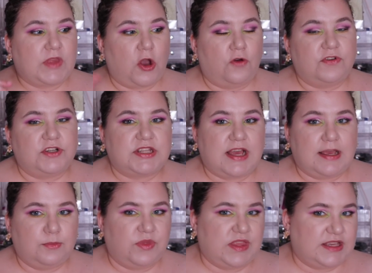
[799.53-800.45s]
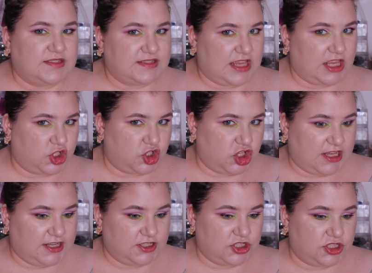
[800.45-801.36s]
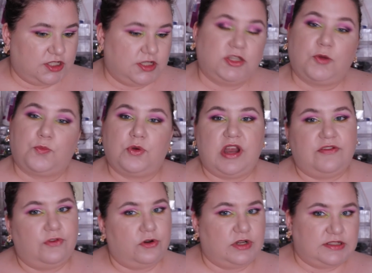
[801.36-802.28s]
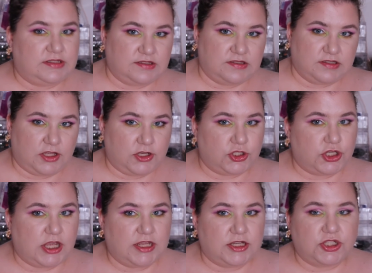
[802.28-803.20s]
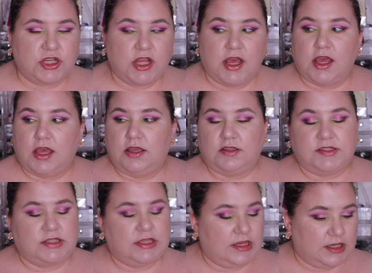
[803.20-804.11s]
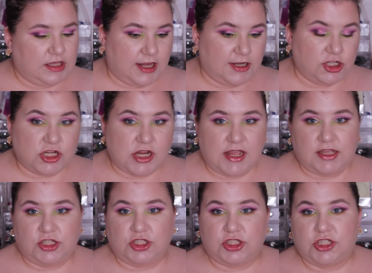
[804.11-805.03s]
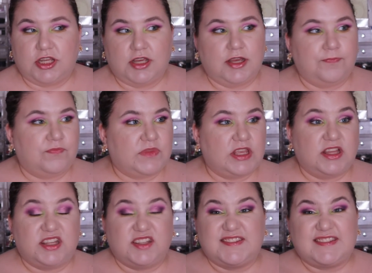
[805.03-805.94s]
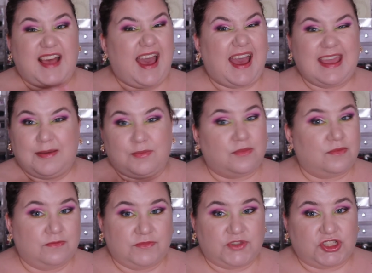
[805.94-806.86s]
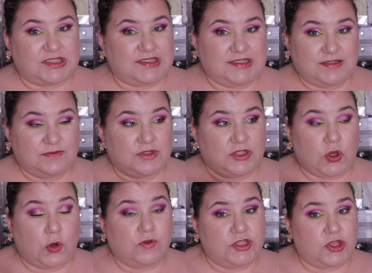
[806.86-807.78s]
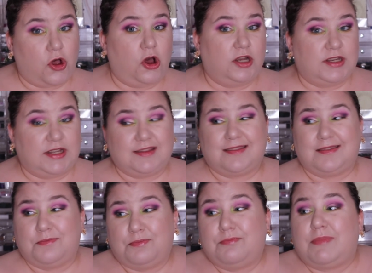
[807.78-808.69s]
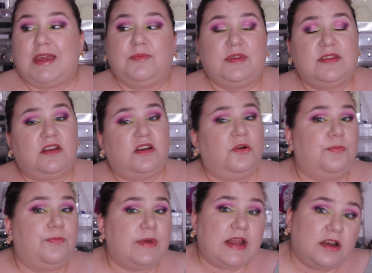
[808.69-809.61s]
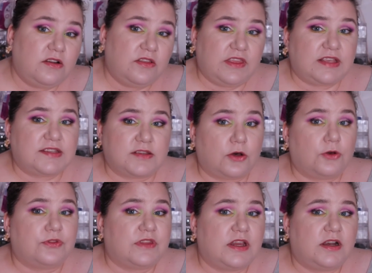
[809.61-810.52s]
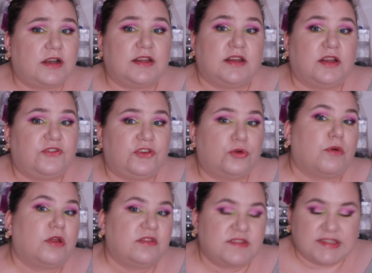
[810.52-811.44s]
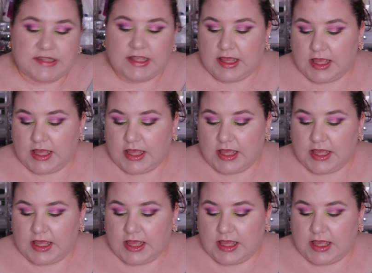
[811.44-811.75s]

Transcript: over time things can change, your preferences can change, your skin can change, time just goes on, and maybe there are better things out there in a few months.